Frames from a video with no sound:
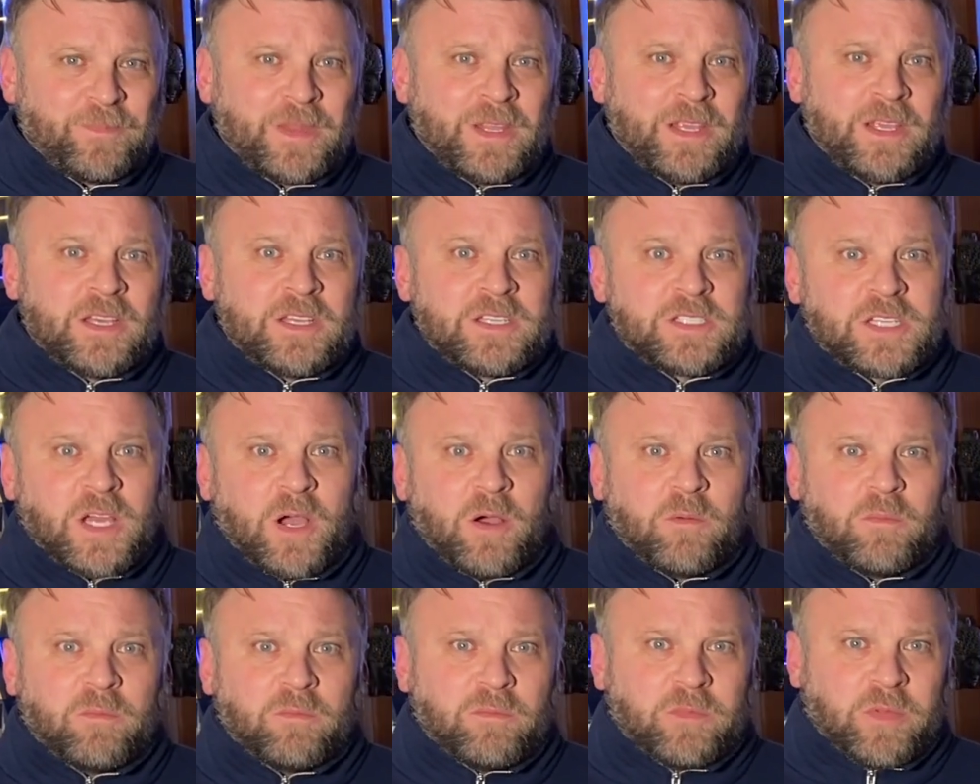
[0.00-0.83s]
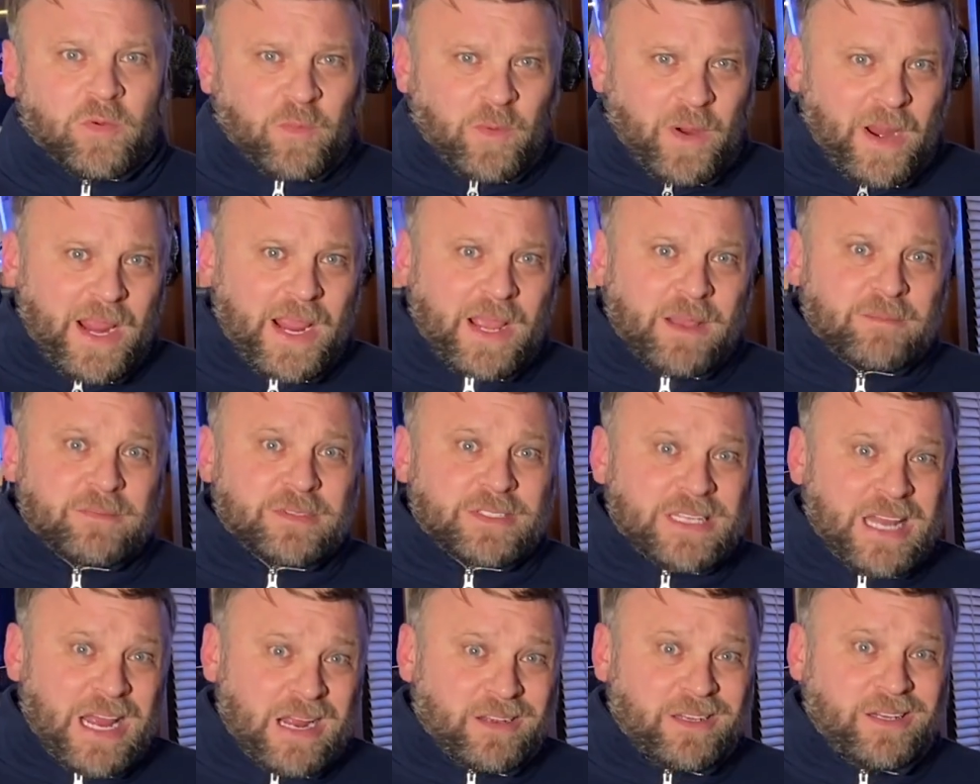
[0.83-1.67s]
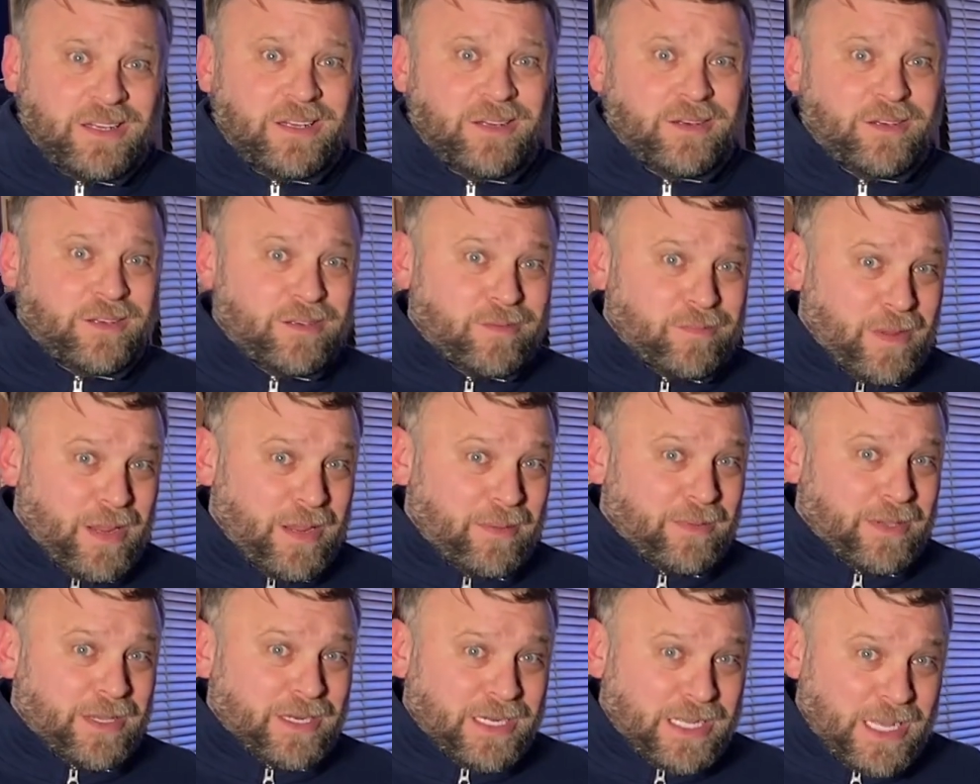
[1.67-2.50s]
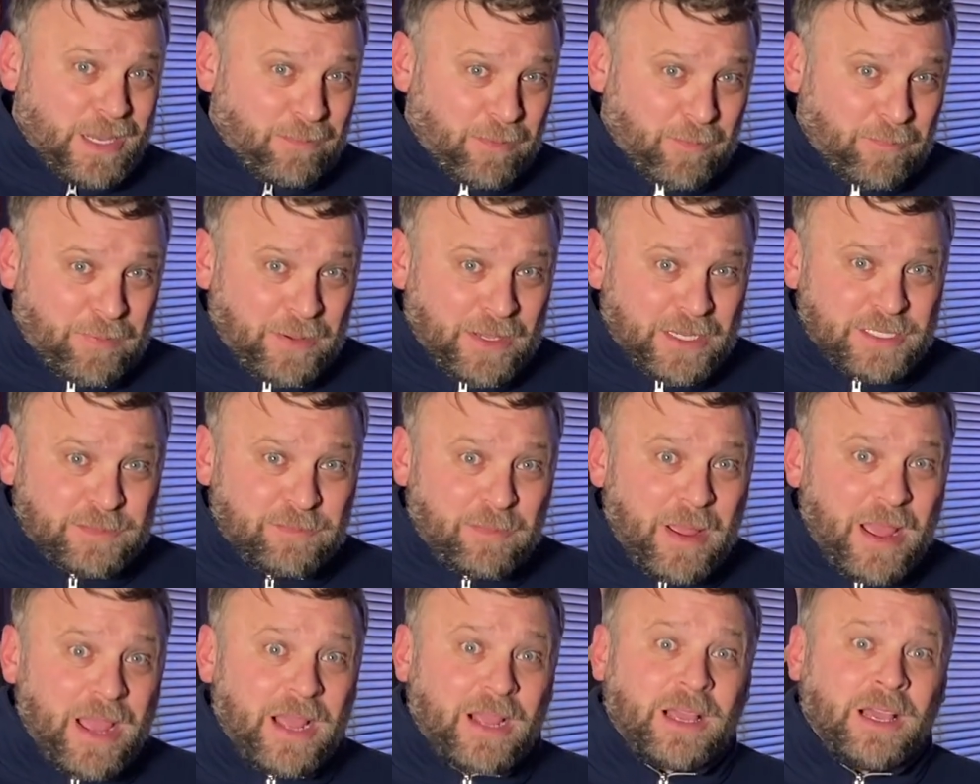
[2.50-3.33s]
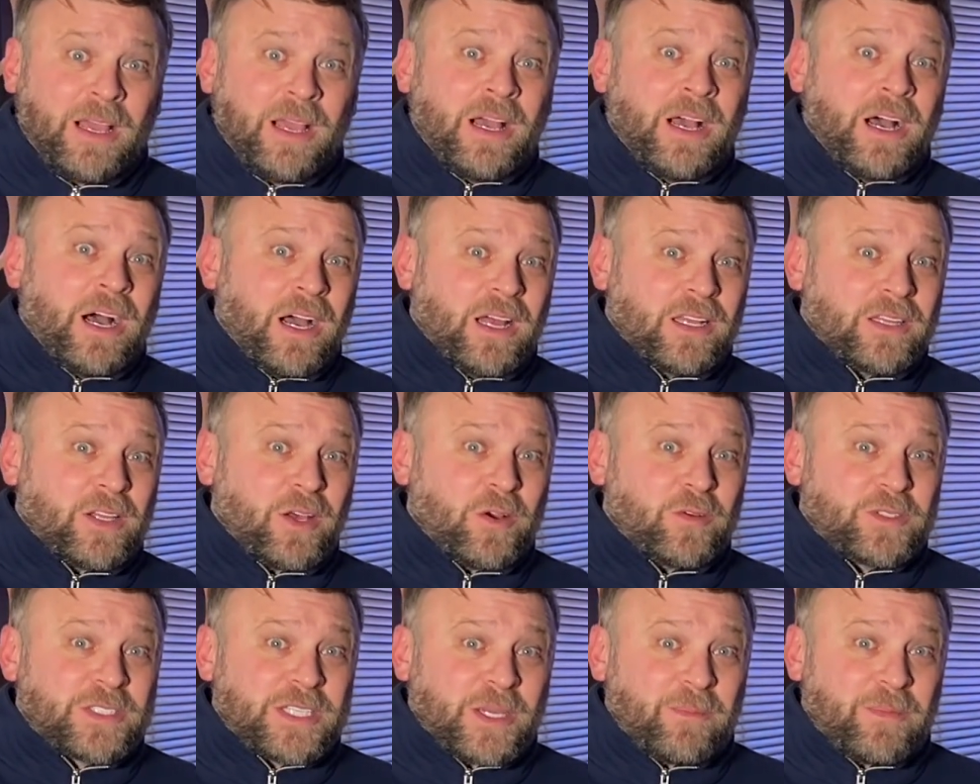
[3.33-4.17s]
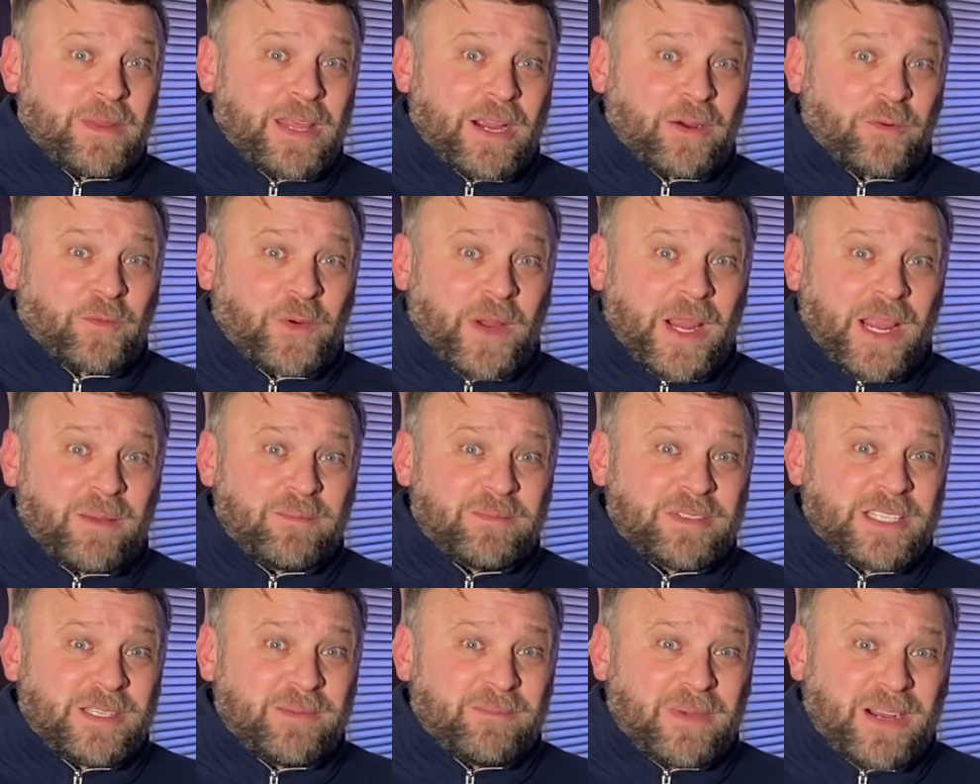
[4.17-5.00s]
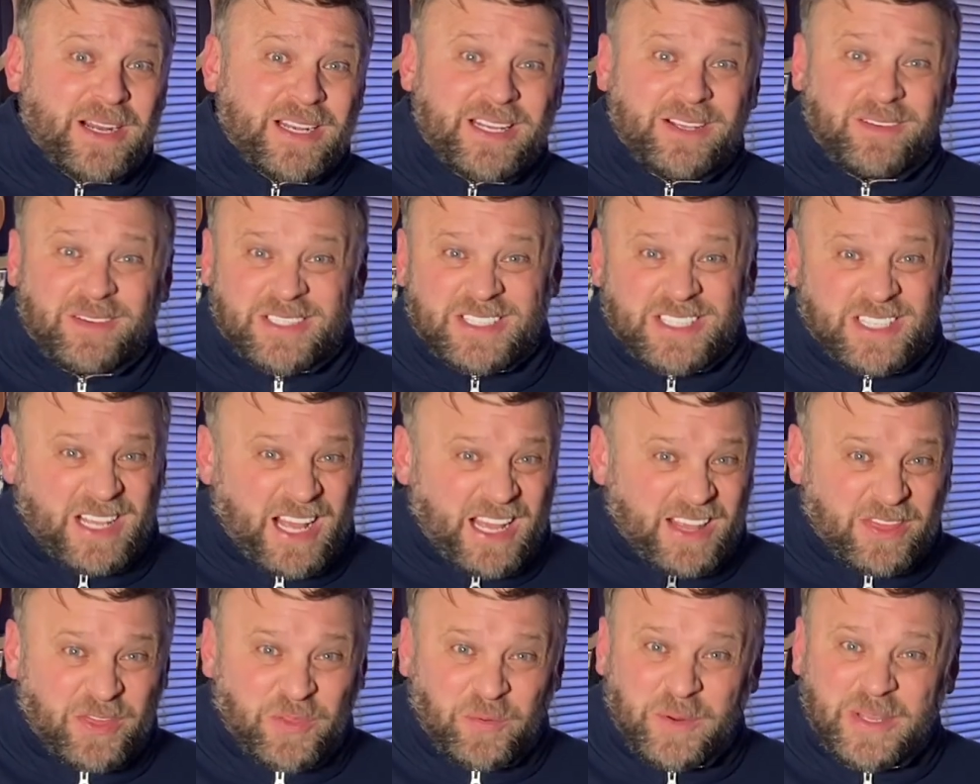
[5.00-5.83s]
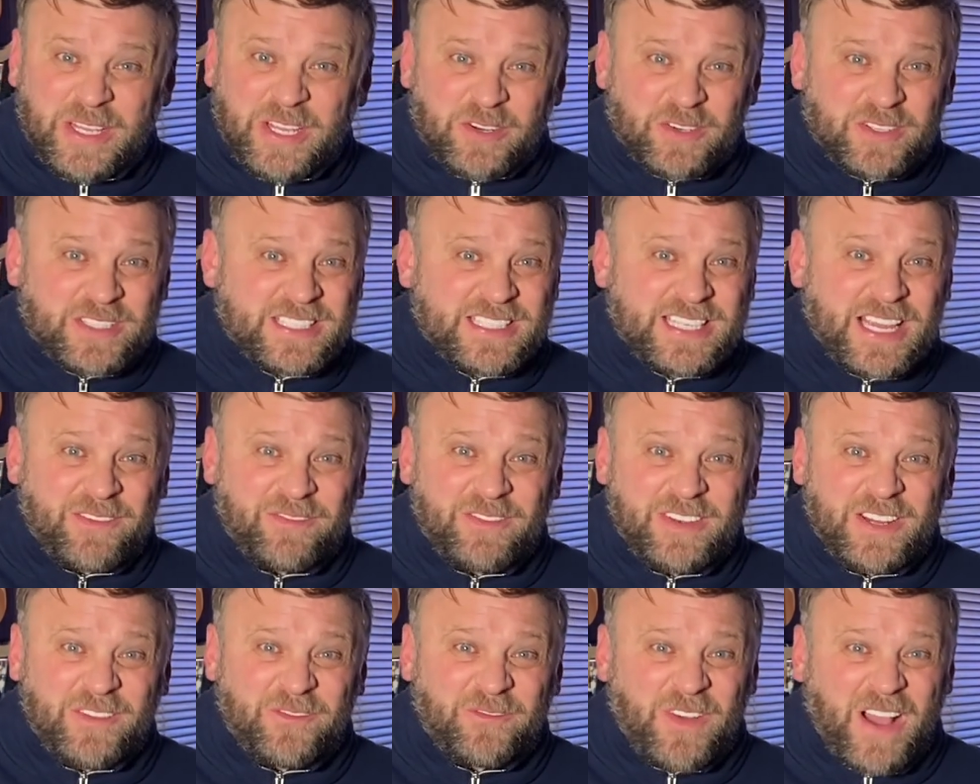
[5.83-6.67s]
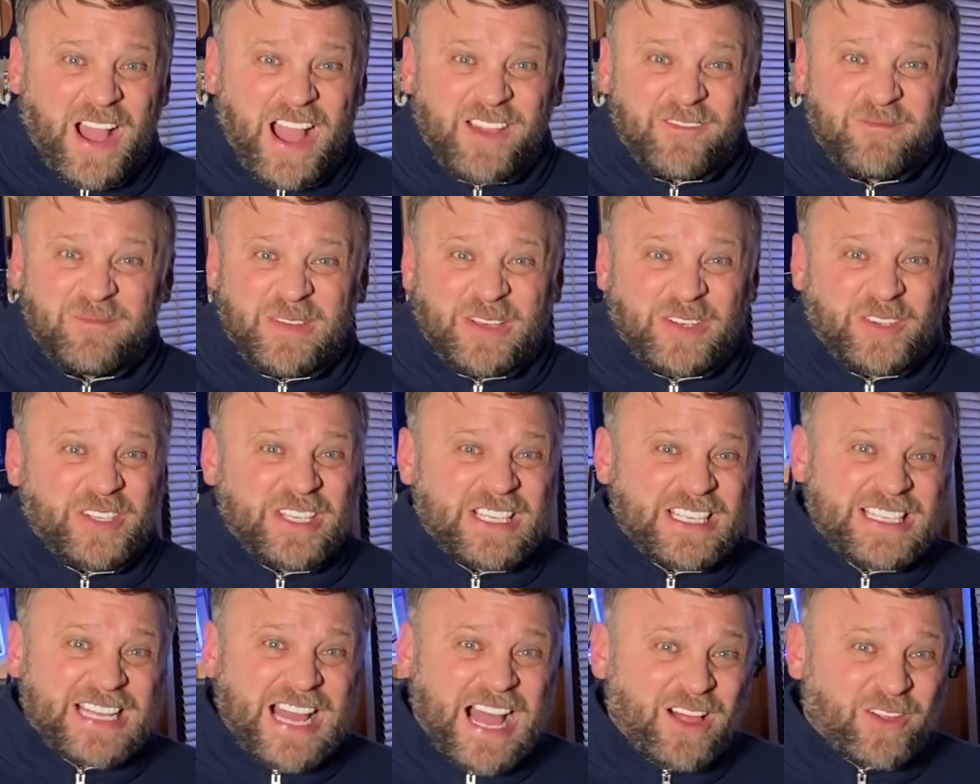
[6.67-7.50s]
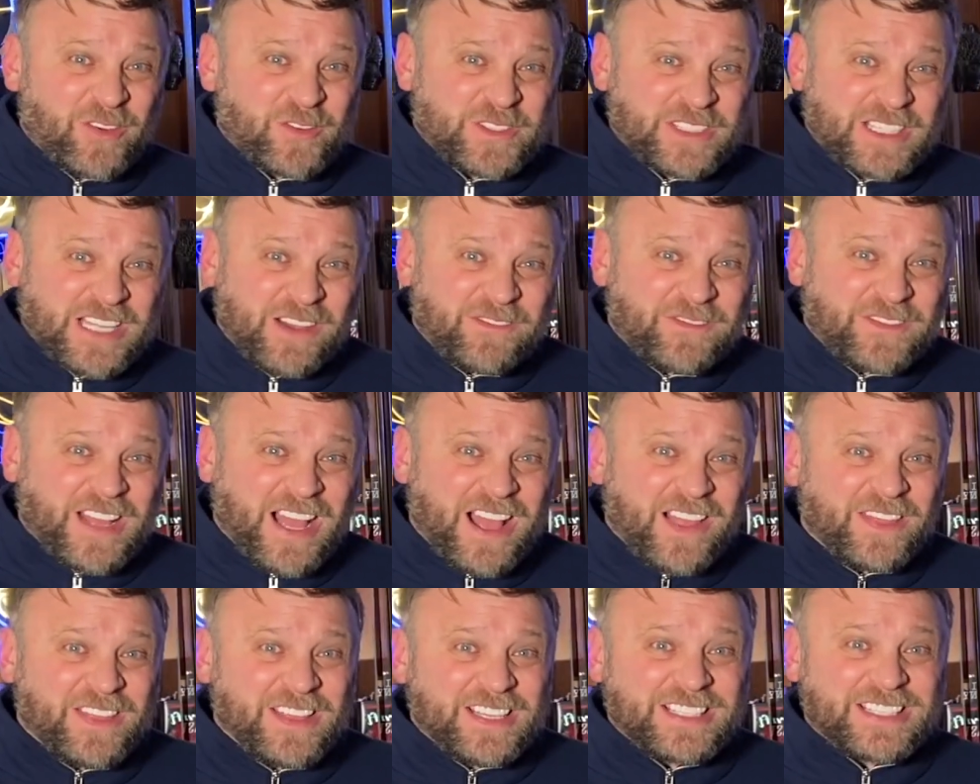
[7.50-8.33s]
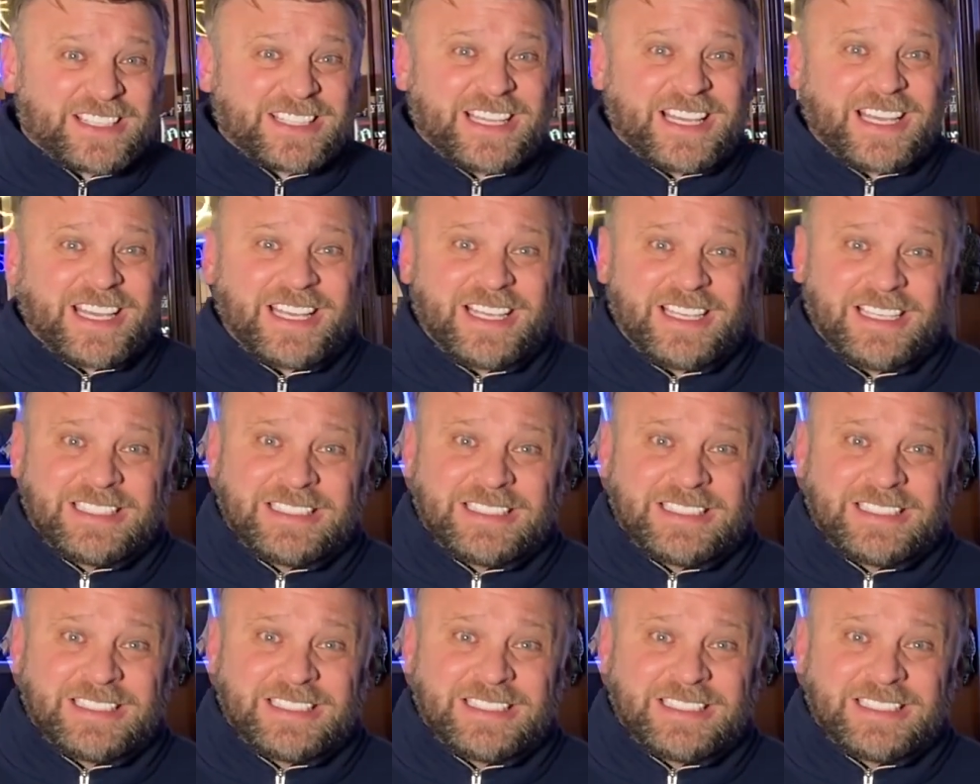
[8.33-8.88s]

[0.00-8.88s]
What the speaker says: So the Rams now need to maybe get a couple picks back, unload some of that Ramsey money. What's it, like 3 years, $75 million left on this thing?